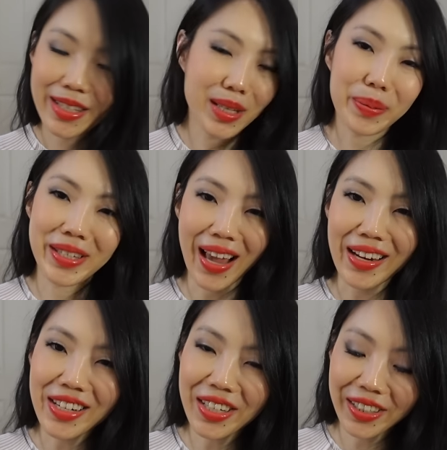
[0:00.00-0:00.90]

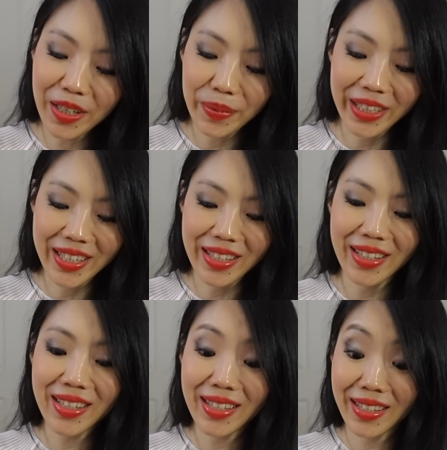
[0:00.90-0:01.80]
substantially because
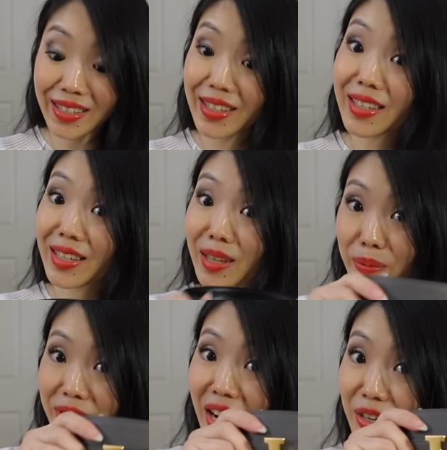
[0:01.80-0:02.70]
this this is a
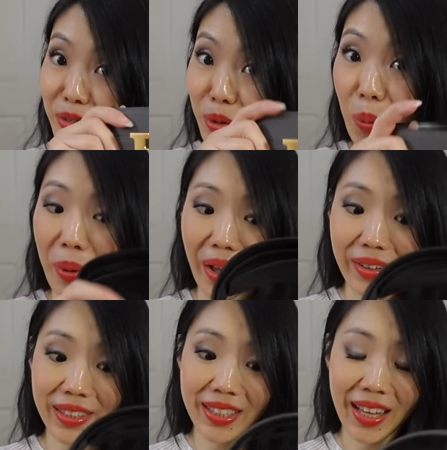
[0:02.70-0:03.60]
substantial
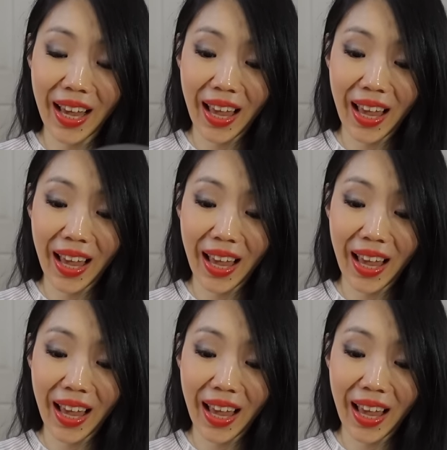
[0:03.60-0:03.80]
belt.